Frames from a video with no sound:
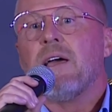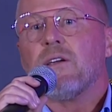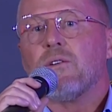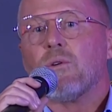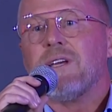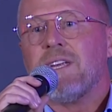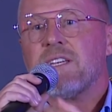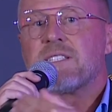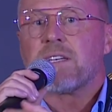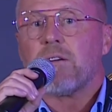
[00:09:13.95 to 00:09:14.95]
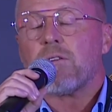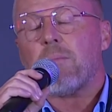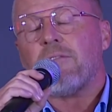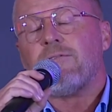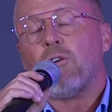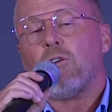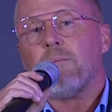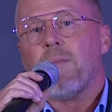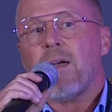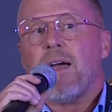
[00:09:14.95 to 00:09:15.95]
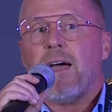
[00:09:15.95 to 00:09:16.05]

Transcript: it is going to perform